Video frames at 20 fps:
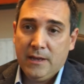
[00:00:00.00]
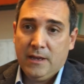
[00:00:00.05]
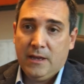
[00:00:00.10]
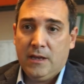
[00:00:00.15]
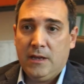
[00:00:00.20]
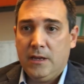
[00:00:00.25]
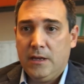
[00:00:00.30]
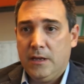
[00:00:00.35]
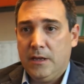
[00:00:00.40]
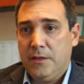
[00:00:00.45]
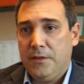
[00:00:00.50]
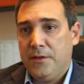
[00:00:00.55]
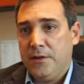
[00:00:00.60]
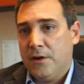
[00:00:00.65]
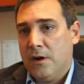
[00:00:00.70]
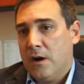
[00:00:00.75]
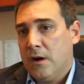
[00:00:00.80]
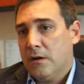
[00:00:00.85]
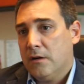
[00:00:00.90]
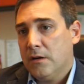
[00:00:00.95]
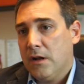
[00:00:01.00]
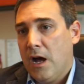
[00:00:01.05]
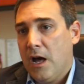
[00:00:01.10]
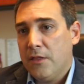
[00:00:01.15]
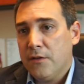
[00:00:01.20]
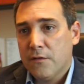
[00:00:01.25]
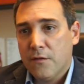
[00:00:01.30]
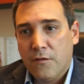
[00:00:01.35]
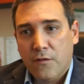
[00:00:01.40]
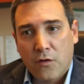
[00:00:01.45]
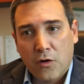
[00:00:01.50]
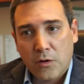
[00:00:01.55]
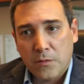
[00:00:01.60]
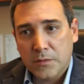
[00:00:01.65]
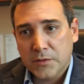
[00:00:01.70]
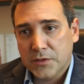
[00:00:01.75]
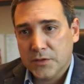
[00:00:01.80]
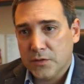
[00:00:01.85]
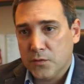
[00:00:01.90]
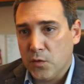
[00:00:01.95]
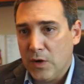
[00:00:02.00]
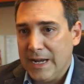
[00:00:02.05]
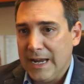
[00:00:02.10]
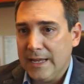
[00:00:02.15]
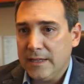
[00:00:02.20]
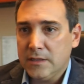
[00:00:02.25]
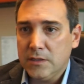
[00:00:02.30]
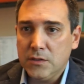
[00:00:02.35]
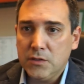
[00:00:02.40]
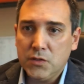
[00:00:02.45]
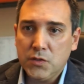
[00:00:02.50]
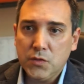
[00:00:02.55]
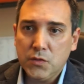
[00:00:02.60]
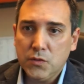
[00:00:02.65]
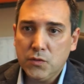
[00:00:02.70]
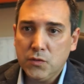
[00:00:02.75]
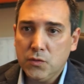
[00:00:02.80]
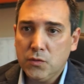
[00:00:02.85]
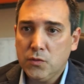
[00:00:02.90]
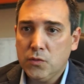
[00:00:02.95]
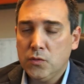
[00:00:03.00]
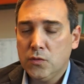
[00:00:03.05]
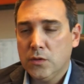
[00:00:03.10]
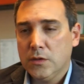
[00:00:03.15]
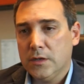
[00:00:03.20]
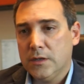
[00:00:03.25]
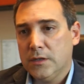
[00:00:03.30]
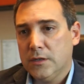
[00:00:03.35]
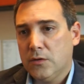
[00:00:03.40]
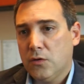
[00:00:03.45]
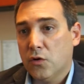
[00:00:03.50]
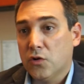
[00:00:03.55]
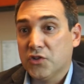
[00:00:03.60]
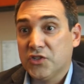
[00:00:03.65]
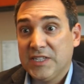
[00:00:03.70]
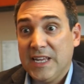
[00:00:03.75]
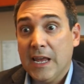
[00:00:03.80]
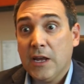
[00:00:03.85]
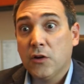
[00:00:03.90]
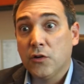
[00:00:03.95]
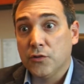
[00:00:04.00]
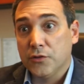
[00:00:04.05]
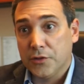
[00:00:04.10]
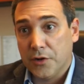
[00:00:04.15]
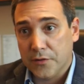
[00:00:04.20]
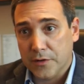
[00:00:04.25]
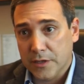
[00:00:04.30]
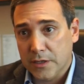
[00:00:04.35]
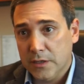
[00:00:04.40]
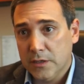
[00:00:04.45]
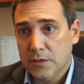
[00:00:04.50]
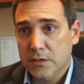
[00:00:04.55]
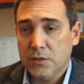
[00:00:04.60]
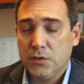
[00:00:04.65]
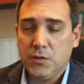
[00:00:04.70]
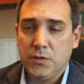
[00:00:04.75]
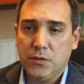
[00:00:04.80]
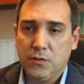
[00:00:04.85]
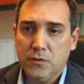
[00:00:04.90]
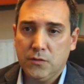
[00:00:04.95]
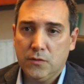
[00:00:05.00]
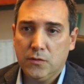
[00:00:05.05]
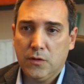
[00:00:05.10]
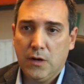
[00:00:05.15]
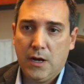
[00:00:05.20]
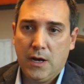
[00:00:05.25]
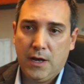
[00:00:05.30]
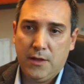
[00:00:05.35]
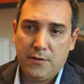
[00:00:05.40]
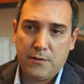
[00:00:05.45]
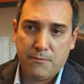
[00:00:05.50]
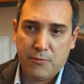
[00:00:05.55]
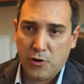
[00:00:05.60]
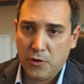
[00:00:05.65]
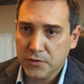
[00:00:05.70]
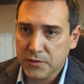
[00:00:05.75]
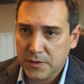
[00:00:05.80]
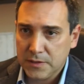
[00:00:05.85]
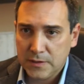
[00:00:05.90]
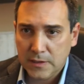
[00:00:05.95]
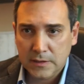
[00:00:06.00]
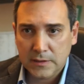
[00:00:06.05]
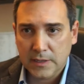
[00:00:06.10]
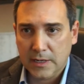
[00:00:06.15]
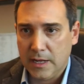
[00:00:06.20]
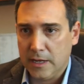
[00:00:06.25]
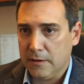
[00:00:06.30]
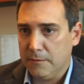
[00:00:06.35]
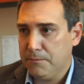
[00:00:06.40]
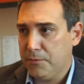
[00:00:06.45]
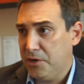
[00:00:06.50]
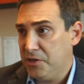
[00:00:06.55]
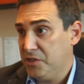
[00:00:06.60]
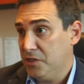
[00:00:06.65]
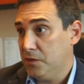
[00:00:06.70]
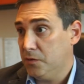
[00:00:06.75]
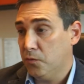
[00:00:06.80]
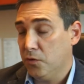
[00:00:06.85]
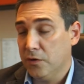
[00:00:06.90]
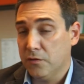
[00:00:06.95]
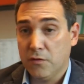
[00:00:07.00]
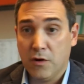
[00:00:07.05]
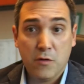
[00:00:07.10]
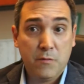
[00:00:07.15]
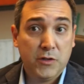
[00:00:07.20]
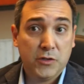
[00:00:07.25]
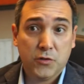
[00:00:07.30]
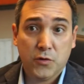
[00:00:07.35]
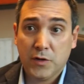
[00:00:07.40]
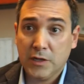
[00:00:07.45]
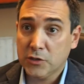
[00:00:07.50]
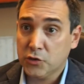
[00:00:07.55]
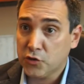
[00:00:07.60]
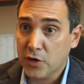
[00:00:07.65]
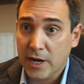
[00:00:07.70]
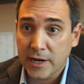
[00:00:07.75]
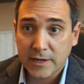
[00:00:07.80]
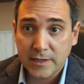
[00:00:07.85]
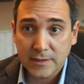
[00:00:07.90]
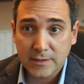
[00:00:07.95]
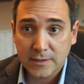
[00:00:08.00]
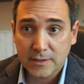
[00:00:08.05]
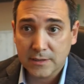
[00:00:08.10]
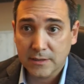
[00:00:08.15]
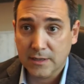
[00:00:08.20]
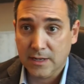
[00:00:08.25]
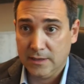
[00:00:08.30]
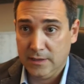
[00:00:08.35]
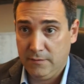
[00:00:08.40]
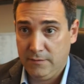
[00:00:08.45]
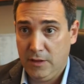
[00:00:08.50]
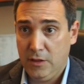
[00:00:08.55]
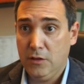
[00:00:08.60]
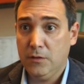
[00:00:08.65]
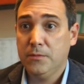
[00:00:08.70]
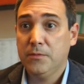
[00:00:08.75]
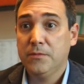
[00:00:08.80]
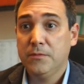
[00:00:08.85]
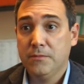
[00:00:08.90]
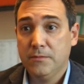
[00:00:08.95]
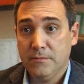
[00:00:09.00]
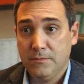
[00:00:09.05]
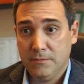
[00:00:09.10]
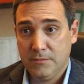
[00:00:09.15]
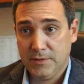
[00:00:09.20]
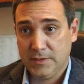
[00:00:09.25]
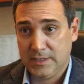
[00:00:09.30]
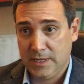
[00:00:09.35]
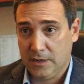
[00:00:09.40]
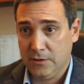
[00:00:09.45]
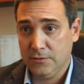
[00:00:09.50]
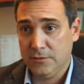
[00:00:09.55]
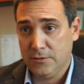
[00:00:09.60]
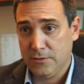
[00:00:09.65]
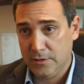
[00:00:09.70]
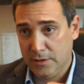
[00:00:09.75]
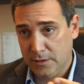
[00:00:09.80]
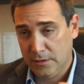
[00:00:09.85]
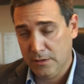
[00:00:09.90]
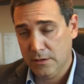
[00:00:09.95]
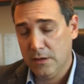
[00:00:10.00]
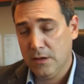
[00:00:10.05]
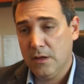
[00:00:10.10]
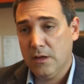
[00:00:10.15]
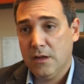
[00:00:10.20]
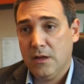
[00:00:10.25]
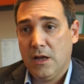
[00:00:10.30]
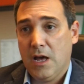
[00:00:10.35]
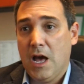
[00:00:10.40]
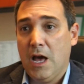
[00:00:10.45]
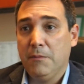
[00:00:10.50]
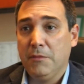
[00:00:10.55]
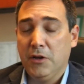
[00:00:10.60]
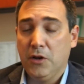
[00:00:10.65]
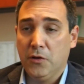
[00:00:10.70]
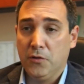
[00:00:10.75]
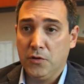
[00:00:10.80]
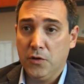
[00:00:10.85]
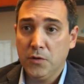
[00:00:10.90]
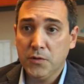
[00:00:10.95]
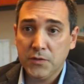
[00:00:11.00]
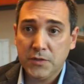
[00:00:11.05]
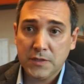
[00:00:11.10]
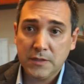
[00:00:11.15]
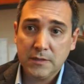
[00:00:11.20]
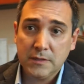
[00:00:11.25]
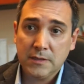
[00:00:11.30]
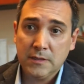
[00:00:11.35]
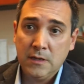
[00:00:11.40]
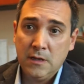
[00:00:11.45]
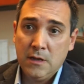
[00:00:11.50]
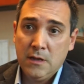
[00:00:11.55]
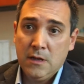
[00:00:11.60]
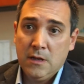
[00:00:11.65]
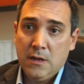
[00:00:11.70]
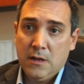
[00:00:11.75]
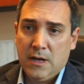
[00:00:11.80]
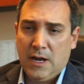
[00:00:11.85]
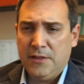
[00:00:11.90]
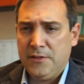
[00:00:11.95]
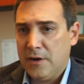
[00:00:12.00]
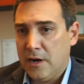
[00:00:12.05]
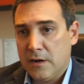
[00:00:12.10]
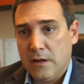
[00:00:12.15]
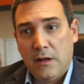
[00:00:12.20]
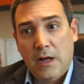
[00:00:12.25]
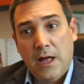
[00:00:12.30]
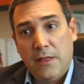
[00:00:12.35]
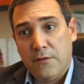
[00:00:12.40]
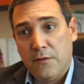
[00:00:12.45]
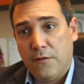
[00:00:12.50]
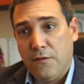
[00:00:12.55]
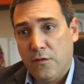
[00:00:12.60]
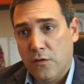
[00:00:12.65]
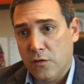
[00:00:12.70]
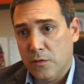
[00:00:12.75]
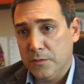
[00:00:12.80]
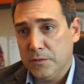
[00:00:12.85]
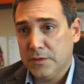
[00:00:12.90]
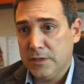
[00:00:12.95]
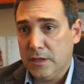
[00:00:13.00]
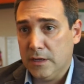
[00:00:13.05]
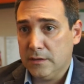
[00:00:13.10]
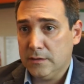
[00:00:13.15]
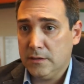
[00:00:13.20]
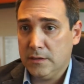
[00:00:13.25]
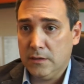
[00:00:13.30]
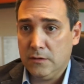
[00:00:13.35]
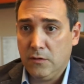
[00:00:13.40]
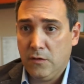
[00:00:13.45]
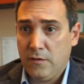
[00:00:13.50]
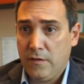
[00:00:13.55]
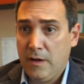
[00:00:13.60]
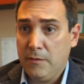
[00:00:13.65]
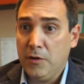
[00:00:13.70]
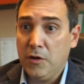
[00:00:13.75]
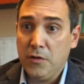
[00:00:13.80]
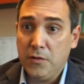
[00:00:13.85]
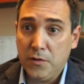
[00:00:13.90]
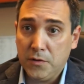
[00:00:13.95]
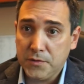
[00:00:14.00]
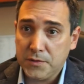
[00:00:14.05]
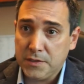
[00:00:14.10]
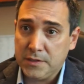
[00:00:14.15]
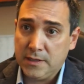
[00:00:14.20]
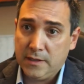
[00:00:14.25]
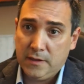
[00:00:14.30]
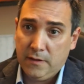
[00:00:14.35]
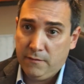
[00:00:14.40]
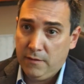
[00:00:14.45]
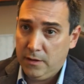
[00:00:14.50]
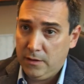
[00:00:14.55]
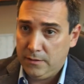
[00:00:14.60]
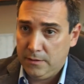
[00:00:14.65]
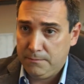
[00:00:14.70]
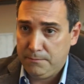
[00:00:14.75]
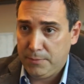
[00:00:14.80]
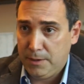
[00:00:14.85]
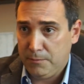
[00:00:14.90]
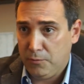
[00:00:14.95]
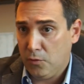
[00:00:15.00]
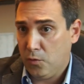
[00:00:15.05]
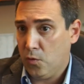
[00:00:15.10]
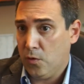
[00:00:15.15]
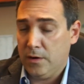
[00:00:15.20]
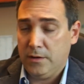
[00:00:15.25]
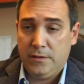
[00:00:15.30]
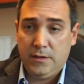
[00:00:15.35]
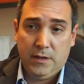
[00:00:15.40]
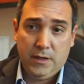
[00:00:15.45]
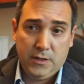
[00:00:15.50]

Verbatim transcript: Uh, there are other forms related to uh, or secondary to other processes, like patients with rheumatoid arthritis can develop secondary amyloidosis, and there are other forms that of amyloidosis that people who are the